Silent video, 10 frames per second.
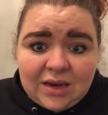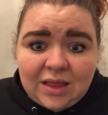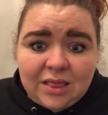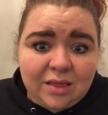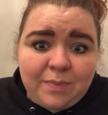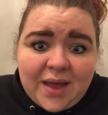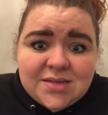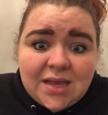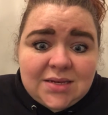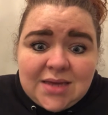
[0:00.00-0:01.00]
fit in
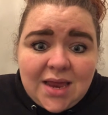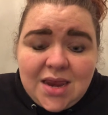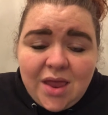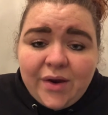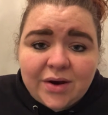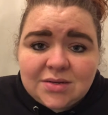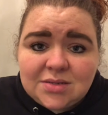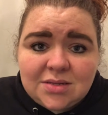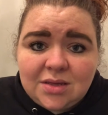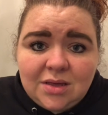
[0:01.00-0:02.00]
the past like 10
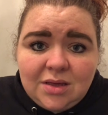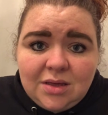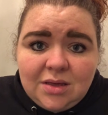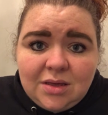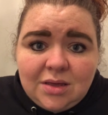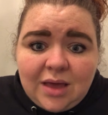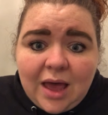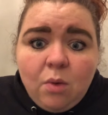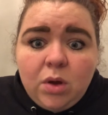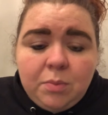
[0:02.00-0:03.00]
years.
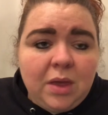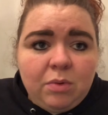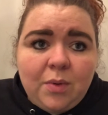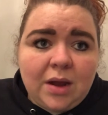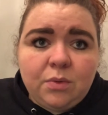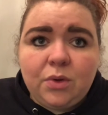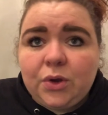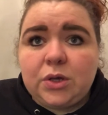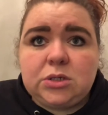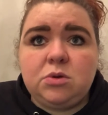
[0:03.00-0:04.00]
I want to be able to
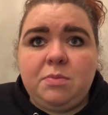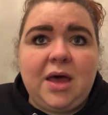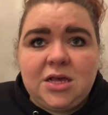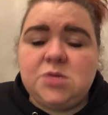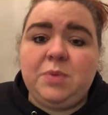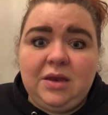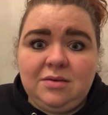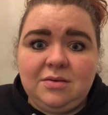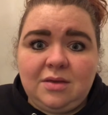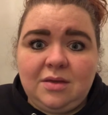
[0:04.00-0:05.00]
ride a roller coaster with my
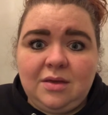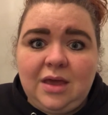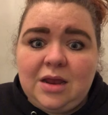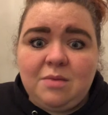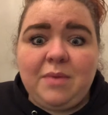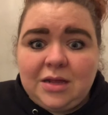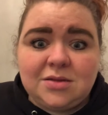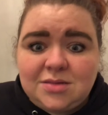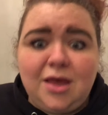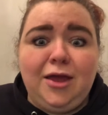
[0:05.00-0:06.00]
husband
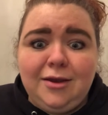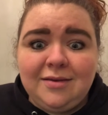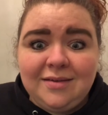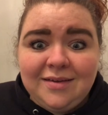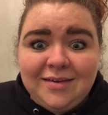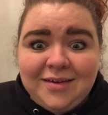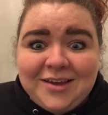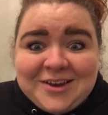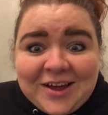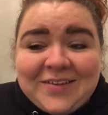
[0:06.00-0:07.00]
and my son.
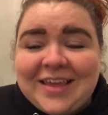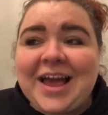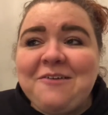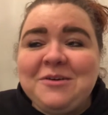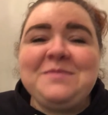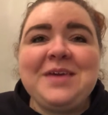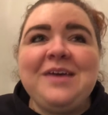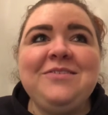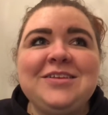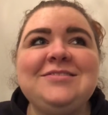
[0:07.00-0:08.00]
You know, like I
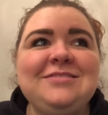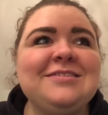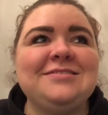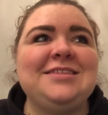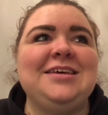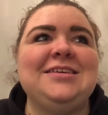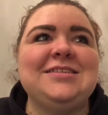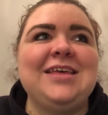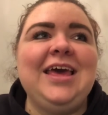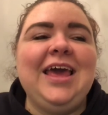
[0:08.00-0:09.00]
want to be able to do those
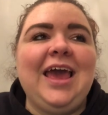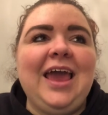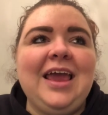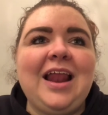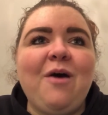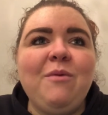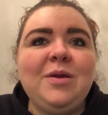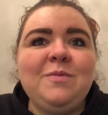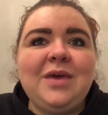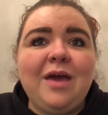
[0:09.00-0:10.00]
things. And
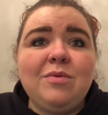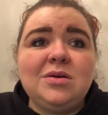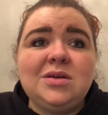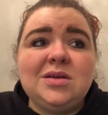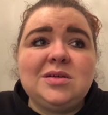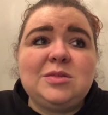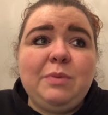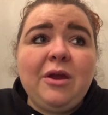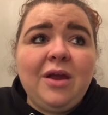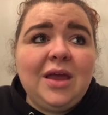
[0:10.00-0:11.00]
I want to be able to
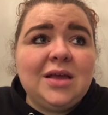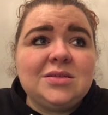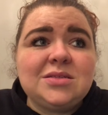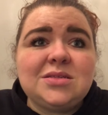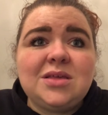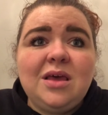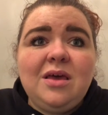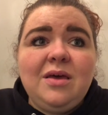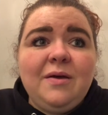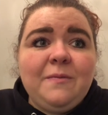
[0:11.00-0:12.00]

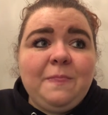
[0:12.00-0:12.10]
experience,